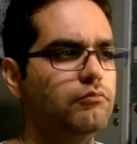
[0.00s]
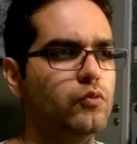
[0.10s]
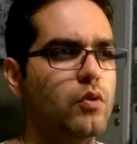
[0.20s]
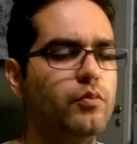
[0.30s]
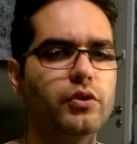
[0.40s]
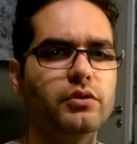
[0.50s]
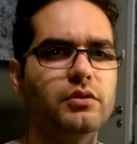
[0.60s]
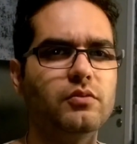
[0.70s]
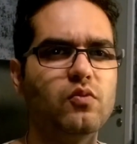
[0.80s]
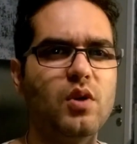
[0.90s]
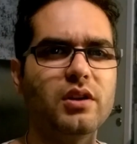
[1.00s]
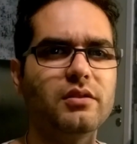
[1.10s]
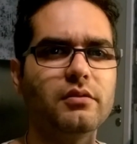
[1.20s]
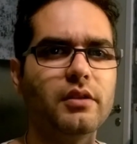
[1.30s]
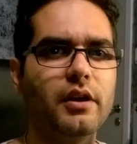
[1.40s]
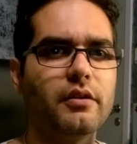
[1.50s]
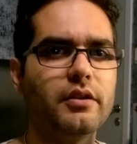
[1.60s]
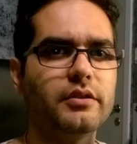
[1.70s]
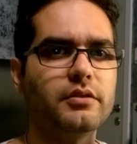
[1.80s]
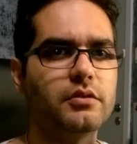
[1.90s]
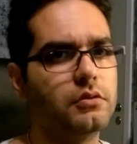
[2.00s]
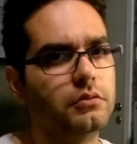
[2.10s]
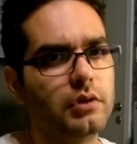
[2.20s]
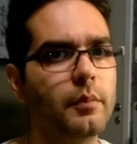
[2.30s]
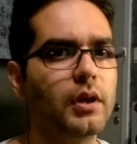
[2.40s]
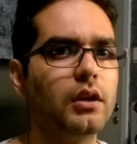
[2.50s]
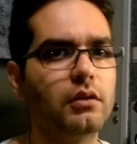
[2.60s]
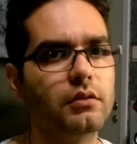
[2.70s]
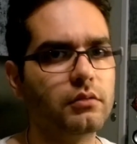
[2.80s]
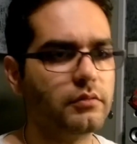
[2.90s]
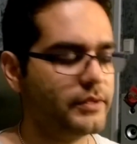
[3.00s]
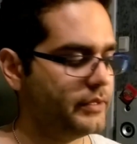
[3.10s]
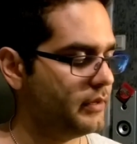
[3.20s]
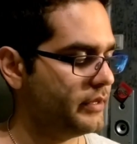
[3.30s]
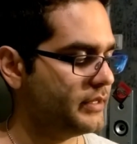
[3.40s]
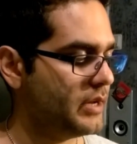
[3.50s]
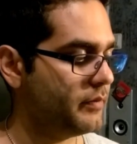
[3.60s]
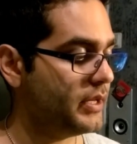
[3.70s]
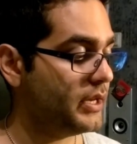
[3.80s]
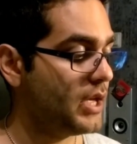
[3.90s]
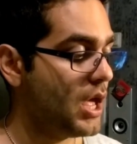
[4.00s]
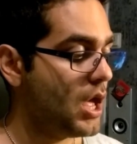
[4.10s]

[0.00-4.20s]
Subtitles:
1.1 gigahertz, so I mean, still the same thing.